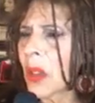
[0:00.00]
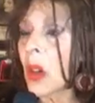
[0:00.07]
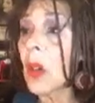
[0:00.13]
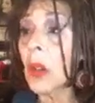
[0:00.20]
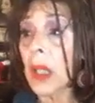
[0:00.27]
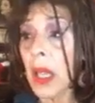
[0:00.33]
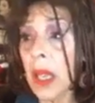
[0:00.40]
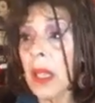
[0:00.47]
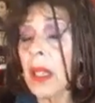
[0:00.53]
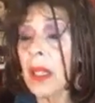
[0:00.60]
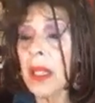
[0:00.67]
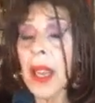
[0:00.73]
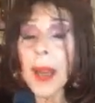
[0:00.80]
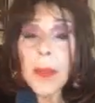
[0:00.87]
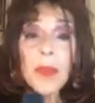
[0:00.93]
Okay,
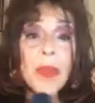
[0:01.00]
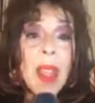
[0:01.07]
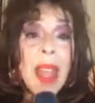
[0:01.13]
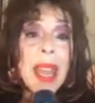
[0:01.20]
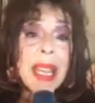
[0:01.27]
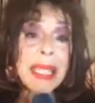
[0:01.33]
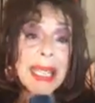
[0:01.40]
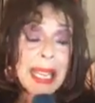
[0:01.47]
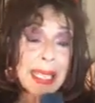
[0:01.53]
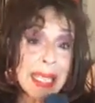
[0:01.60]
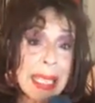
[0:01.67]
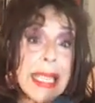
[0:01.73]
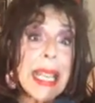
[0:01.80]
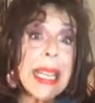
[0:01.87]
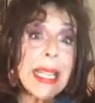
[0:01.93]
yeah.
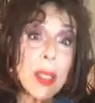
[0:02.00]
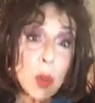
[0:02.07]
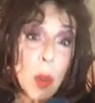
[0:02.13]
Dennis says